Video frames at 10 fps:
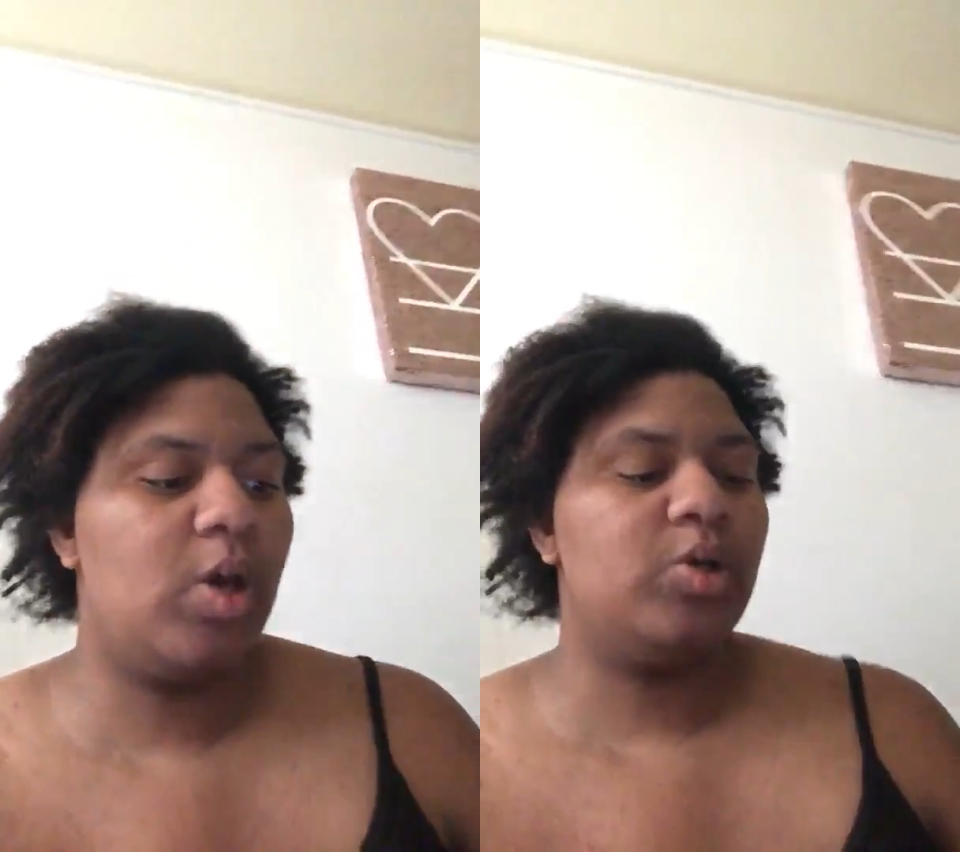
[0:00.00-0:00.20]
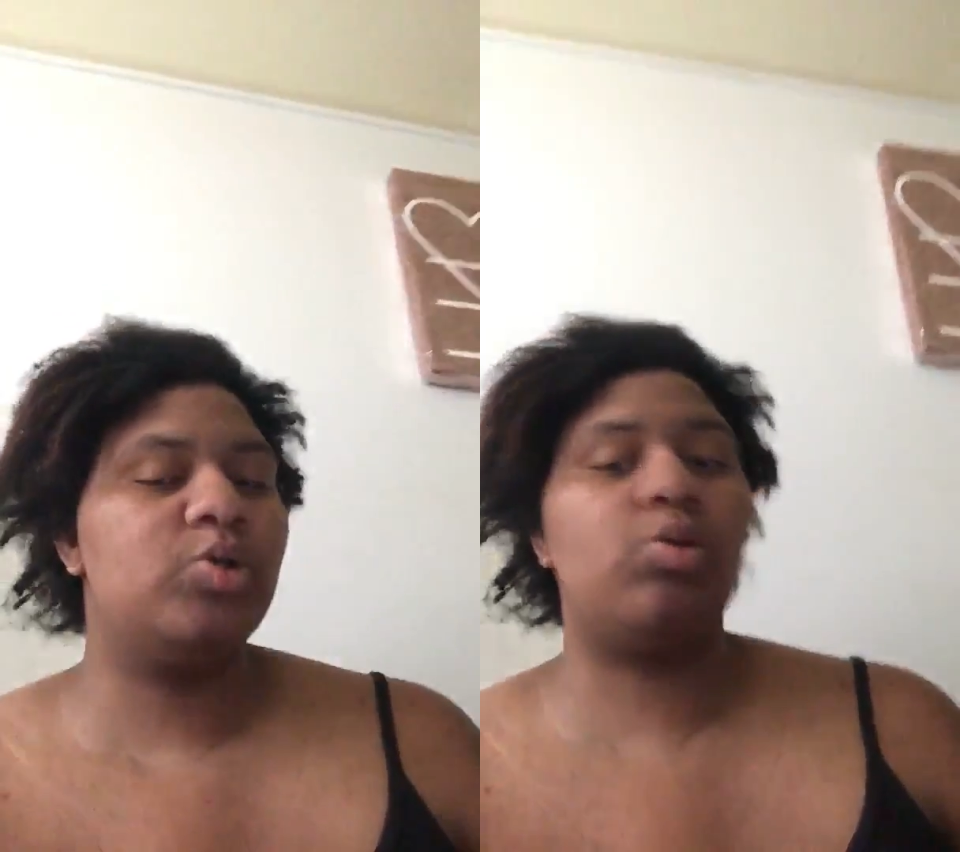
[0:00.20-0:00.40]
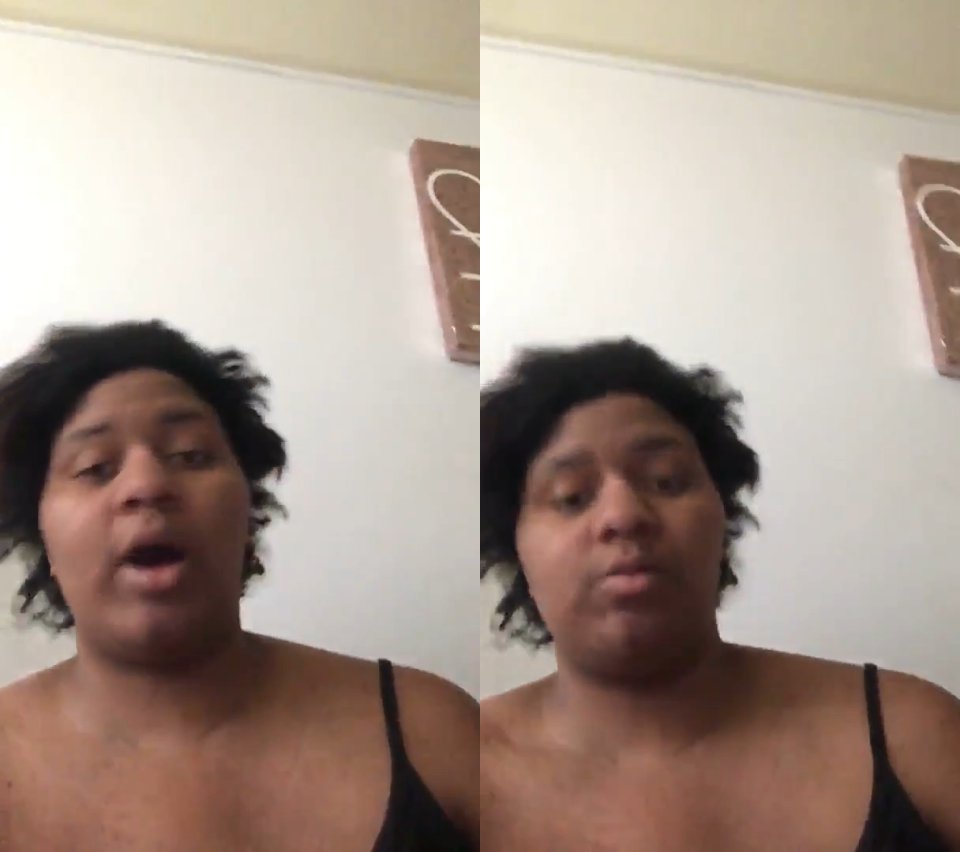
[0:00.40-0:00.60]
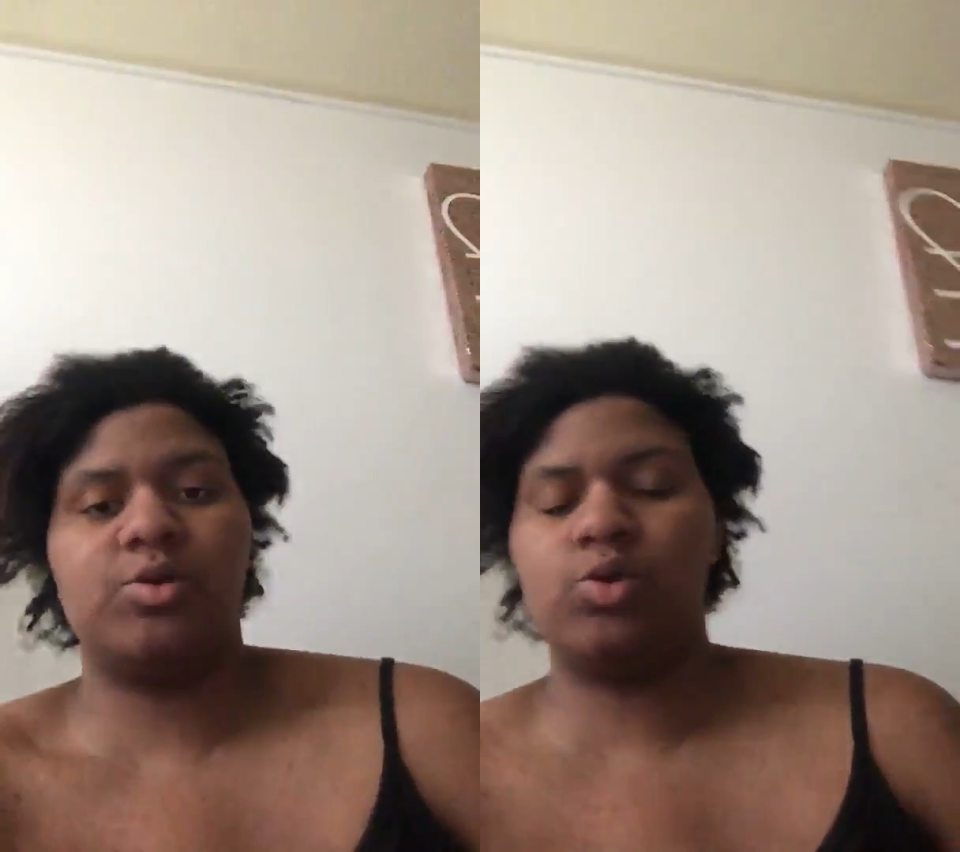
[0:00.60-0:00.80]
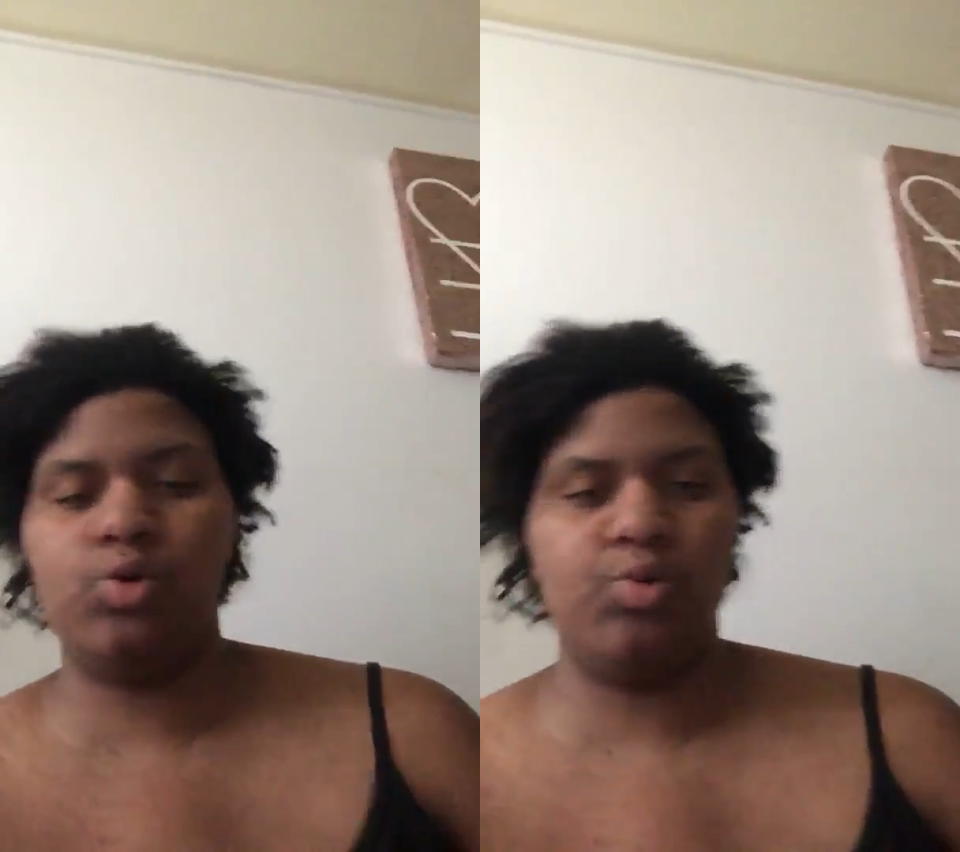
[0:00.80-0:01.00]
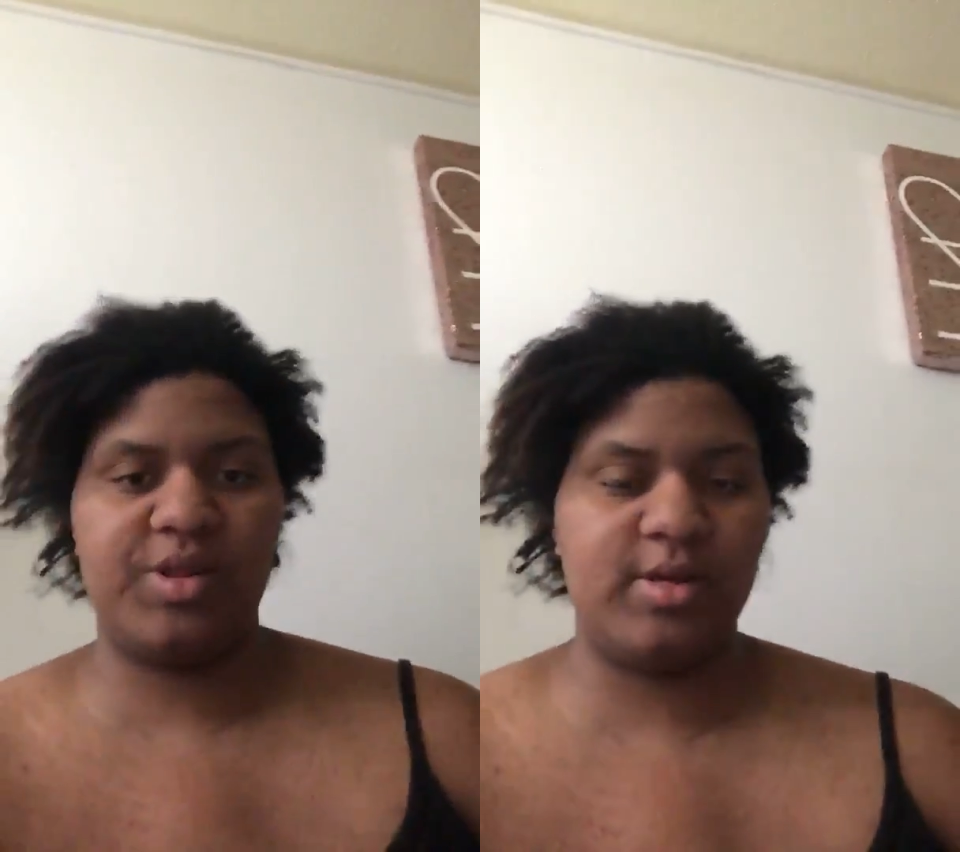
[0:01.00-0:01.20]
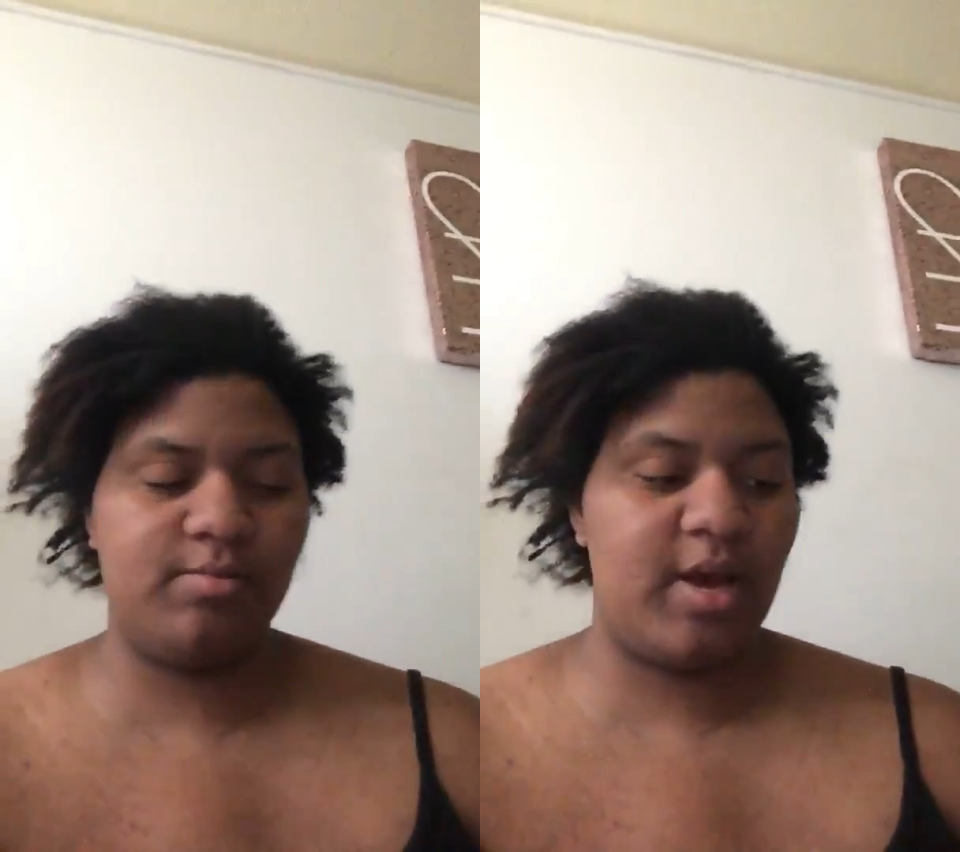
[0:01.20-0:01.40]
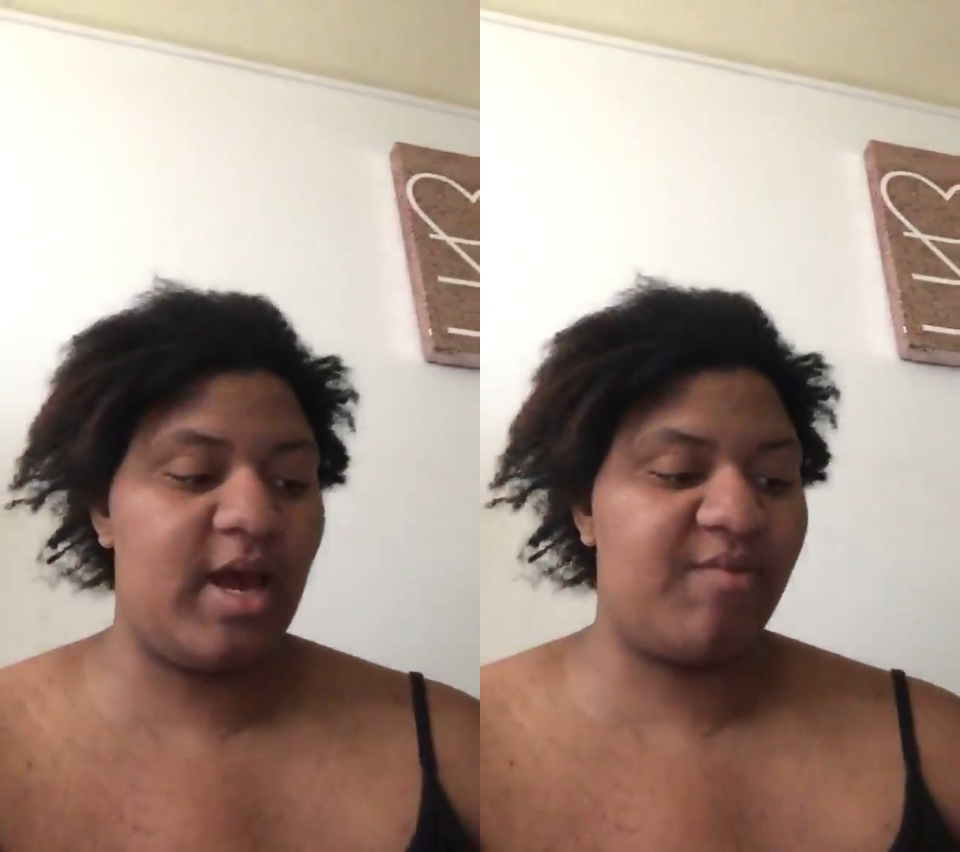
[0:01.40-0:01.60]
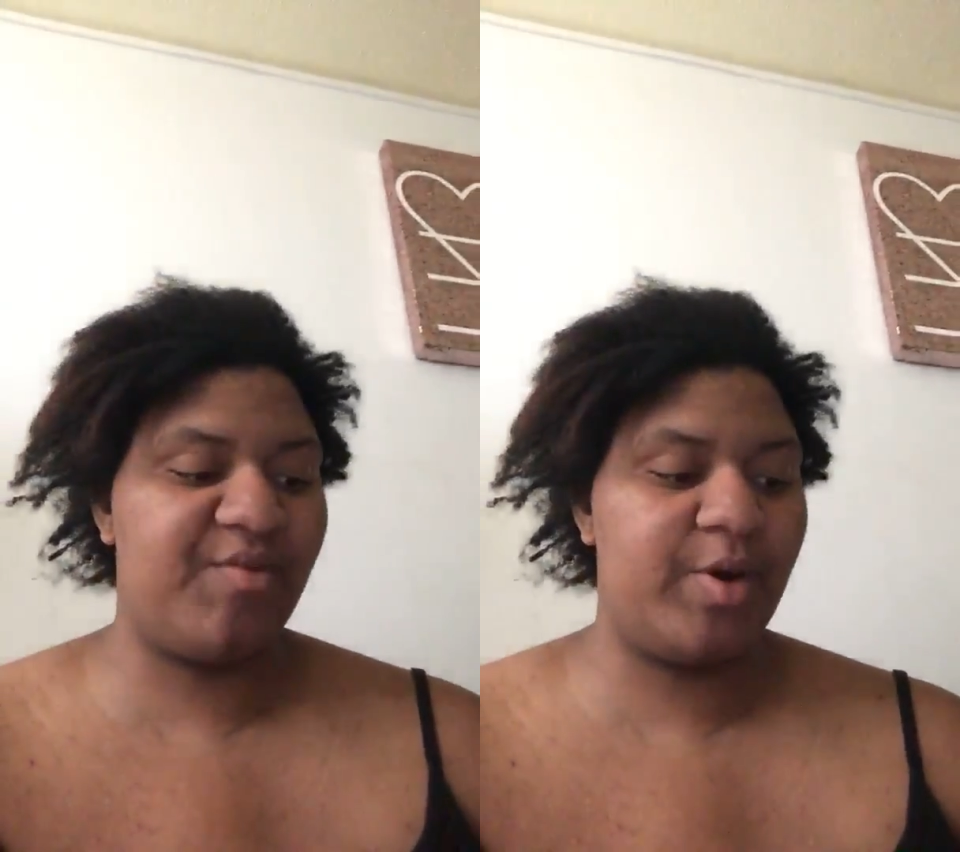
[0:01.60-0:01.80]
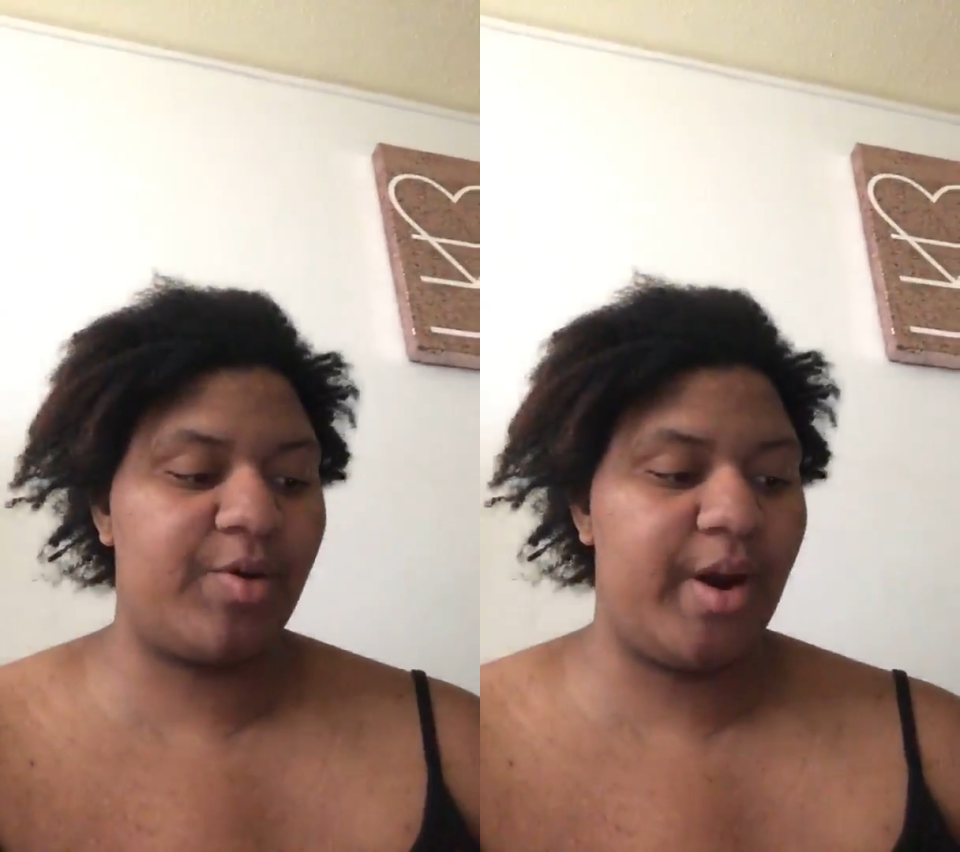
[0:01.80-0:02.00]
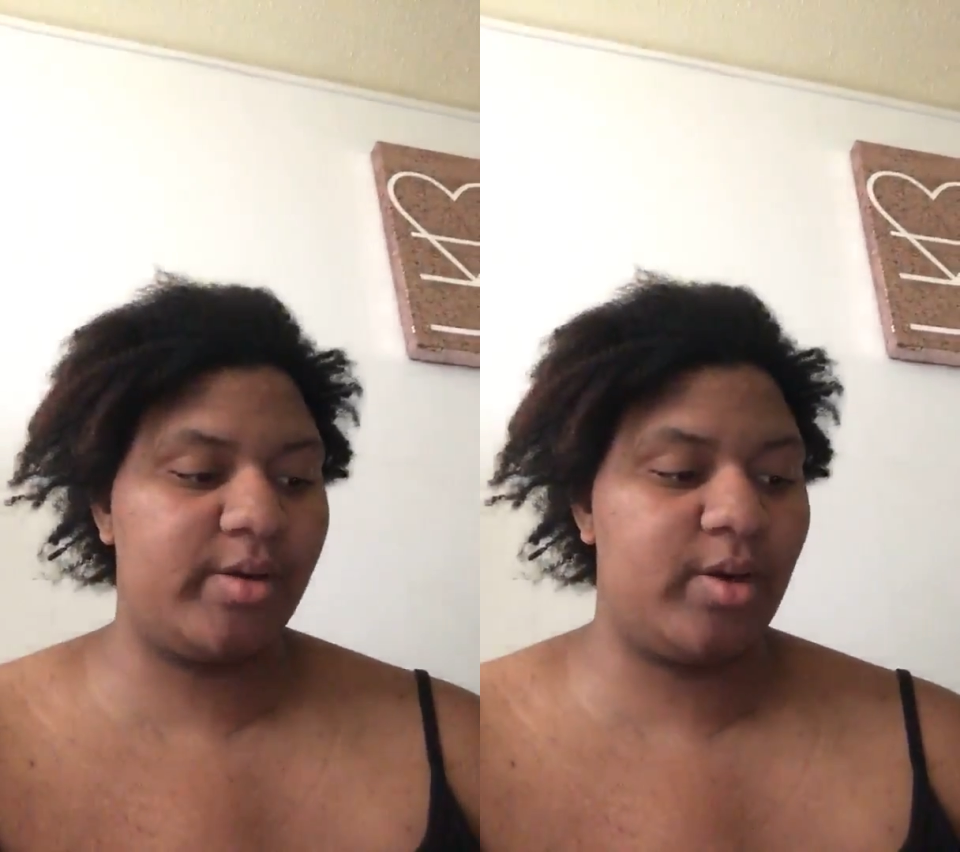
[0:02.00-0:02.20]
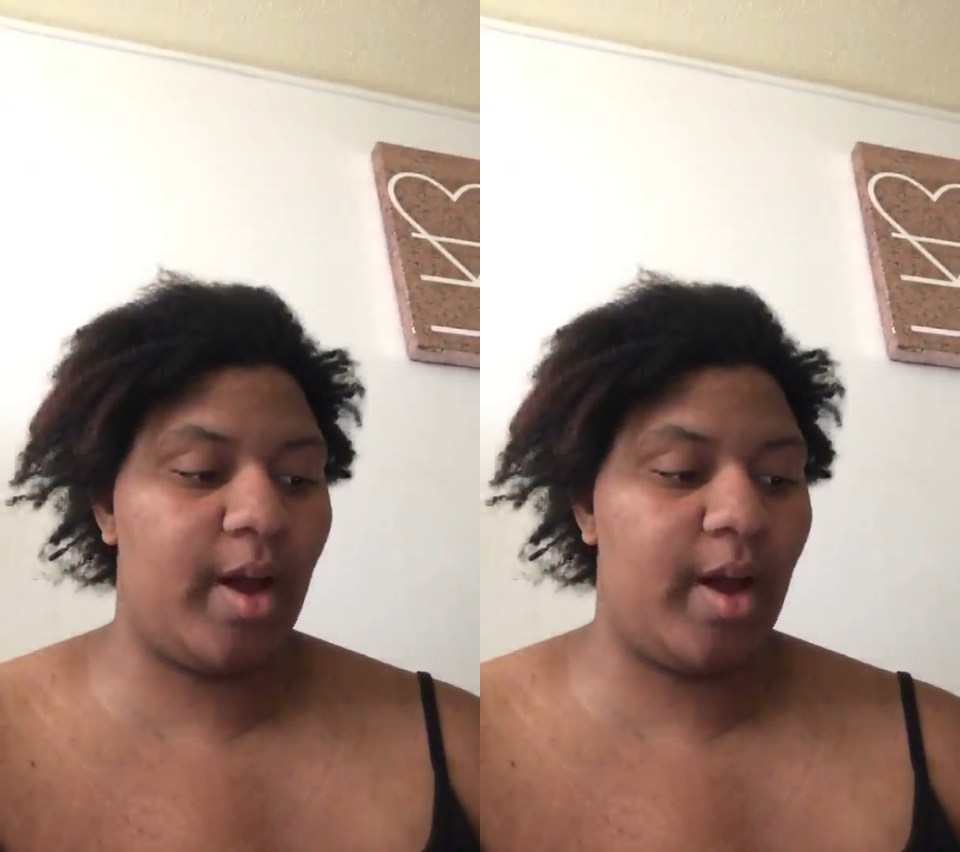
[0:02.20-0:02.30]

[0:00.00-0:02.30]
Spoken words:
So I was cool with it and it fit her character.